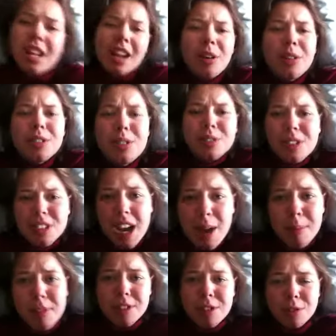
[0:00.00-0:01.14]
that. I want to watch
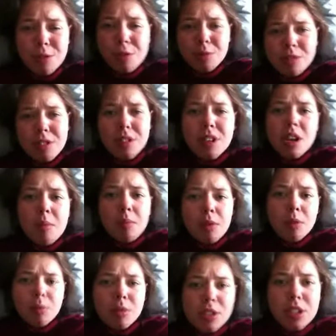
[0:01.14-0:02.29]
Happy Torchwood, but
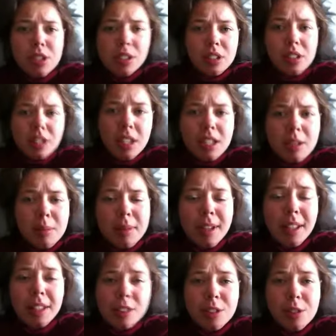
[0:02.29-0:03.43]
I'm watching They Keep
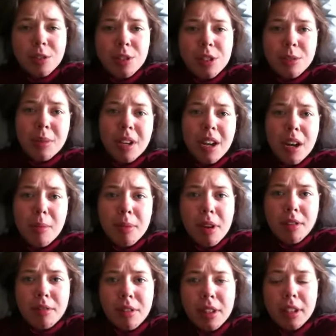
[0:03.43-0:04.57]
Killing Susie on my
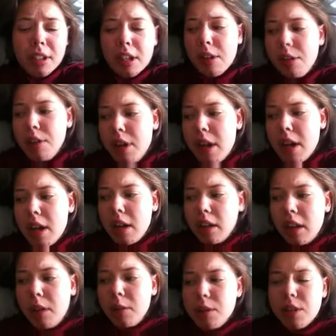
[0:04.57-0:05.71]
iPad right now, and
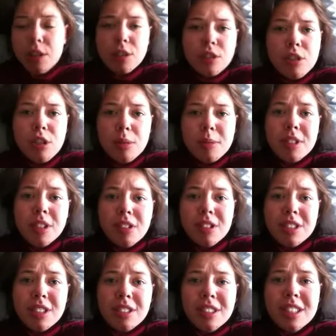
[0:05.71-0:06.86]
watching two
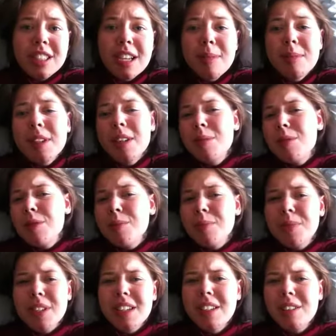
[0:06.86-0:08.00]
episodes on the same time wouldn't
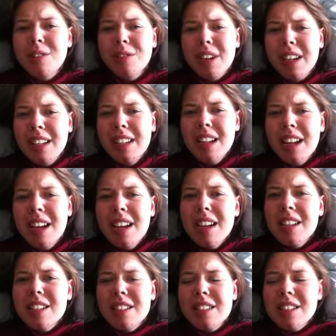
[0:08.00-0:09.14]
be great.
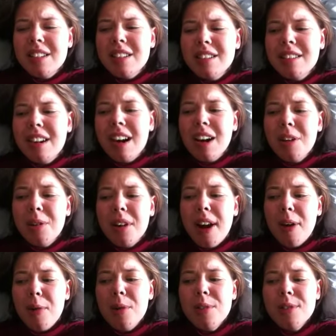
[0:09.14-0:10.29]
So I
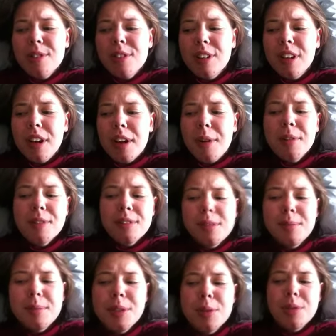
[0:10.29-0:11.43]
won't
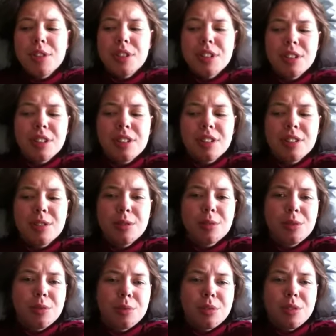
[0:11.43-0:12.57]
be watching
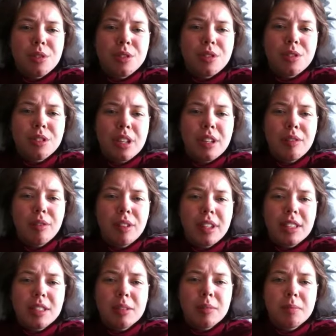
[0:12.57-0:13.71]
Torchwood on
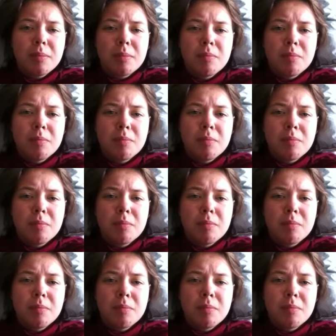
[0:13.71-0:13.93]
Netflix,